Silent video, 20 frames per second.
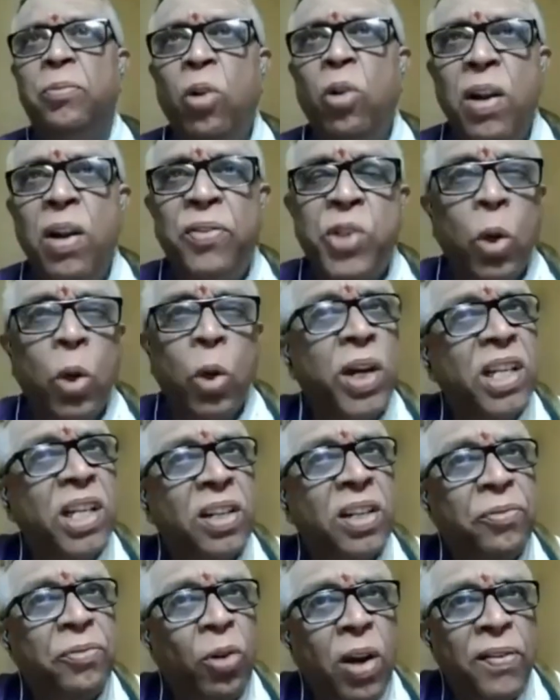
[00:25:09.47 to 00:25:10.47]
full of
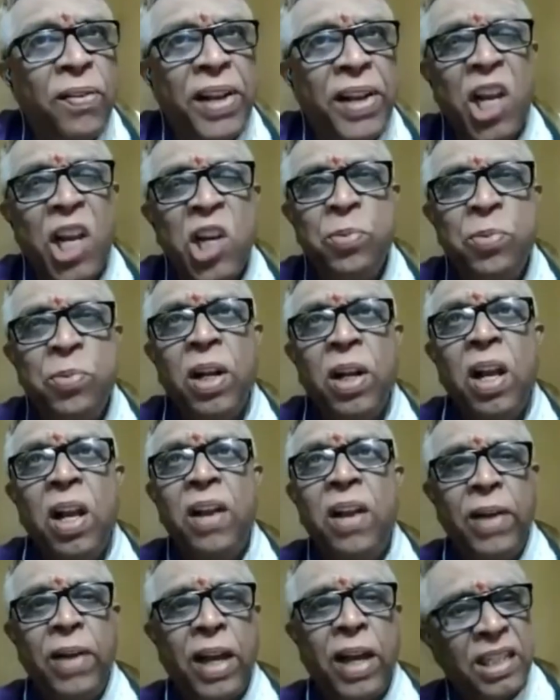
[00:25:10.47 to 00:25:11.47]
stories and full of engagement.
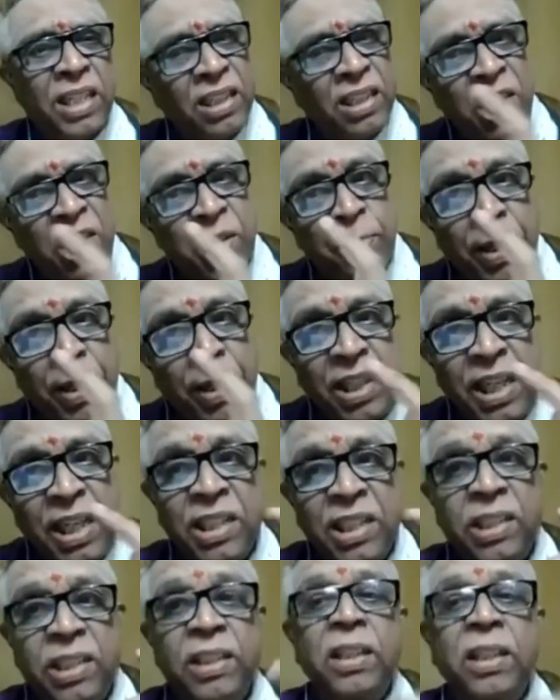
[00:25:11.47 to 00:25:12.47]
Whereas in the
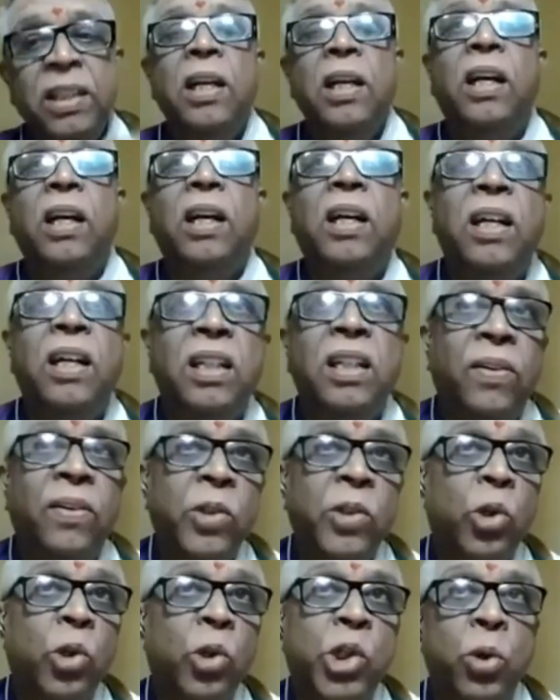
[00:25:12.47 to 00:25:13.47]
Smritis, there
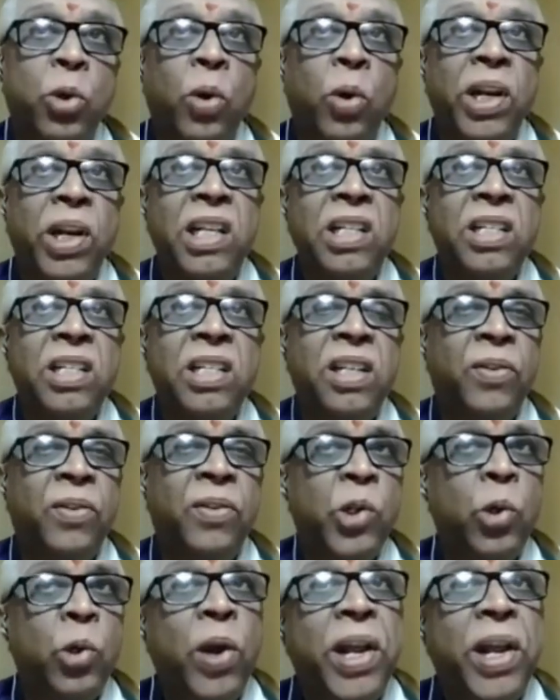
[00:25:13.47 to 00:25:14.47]
was no stories, there
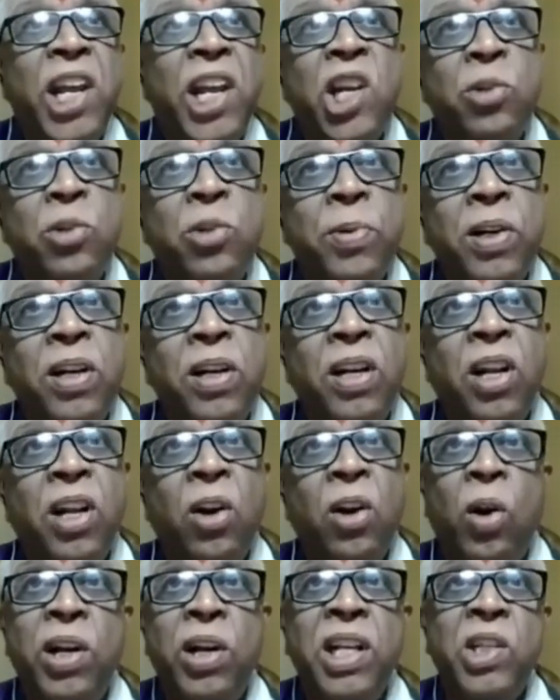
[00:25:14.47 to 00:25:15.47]
was no engagement,
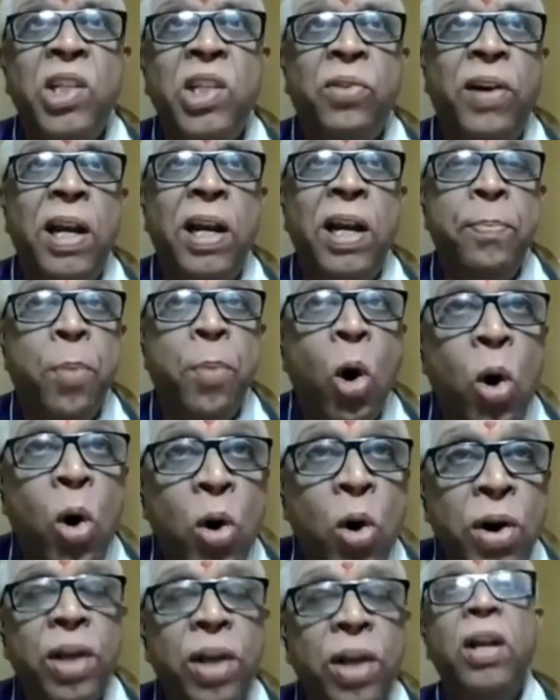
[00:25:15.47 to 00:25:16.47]
an audience felt
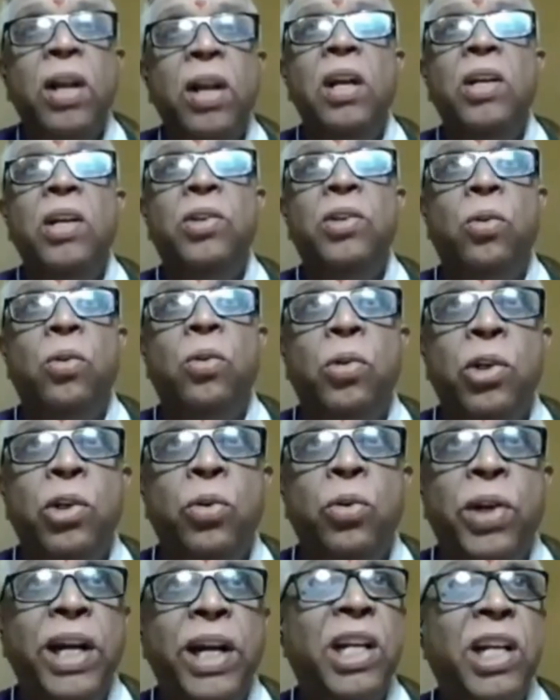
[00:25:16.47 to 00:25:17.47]
bored. So
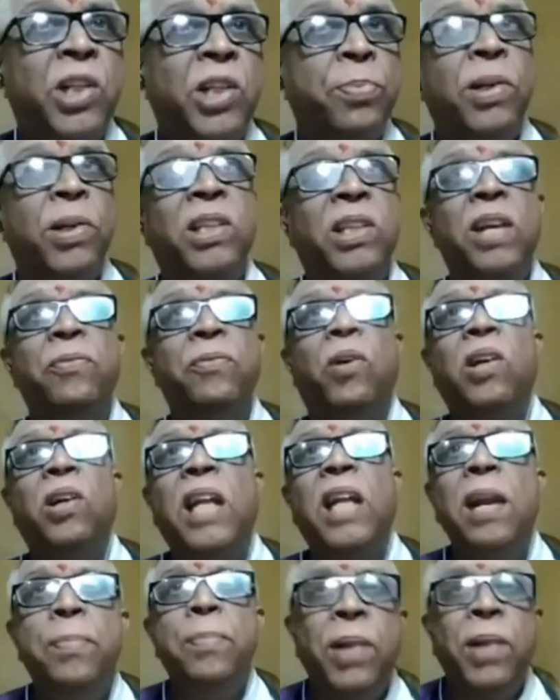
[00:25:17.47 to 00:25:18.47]
you read a Smriti for
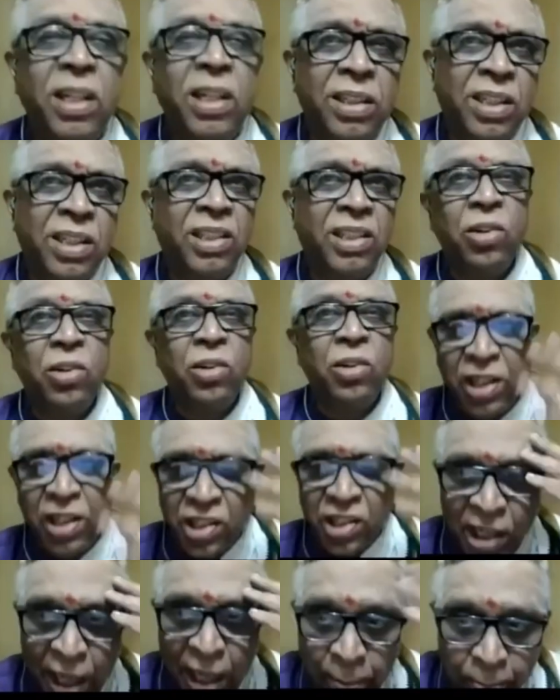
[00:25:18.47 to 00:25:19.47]
10 minutes and then you feel
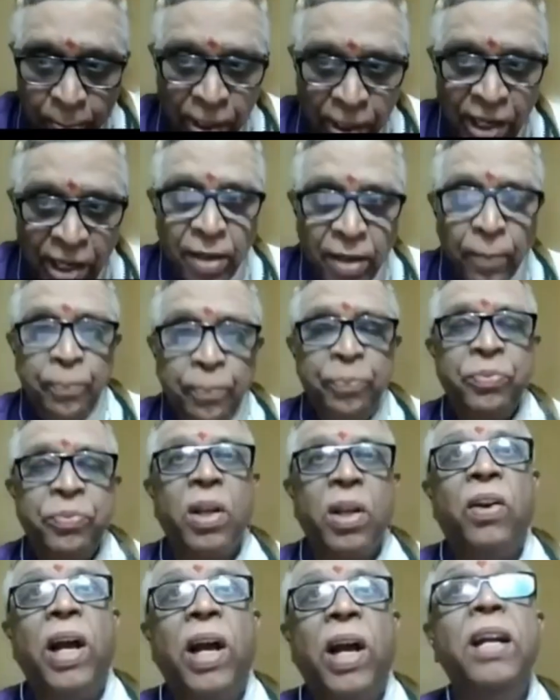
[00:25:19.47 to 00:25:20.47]
sleepy,
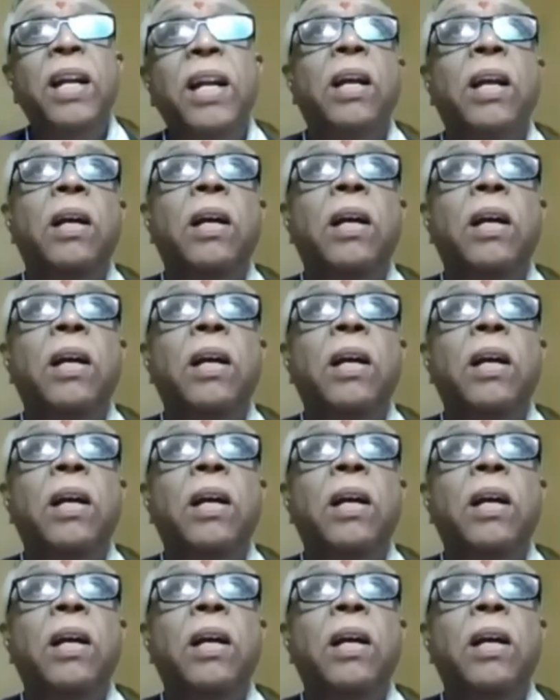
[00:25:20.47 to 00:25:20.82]
right?